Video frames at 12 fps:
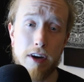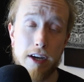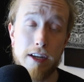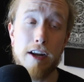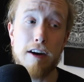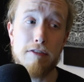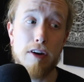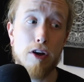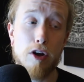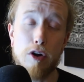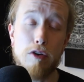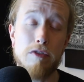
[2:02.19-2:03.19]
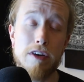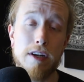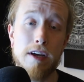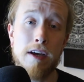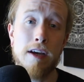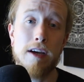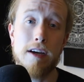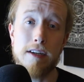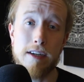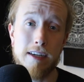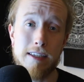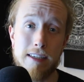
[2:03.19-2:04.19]
enough COVID
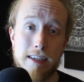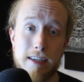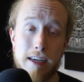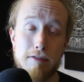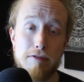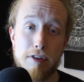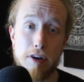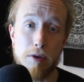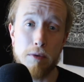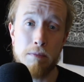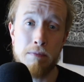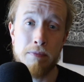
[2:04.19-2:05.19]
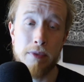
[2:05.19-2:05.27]
nineteen info.